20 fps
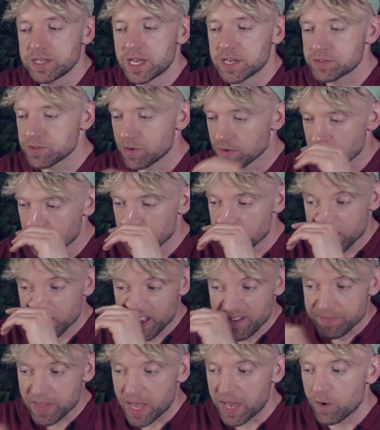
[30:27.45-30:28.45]
Yes or no?
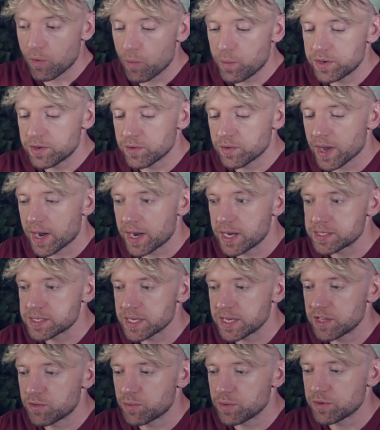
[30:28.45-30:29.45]
And all we do,
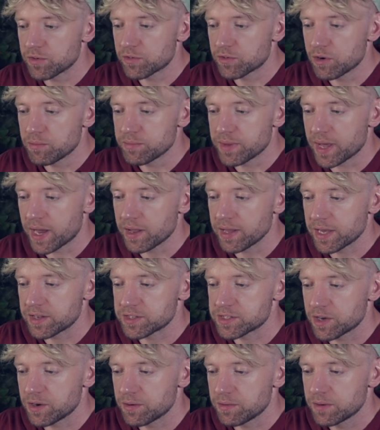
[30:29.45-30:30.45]
guys, is we just come down
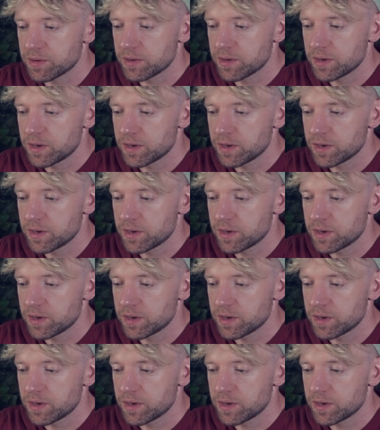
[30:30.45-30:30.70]
like so.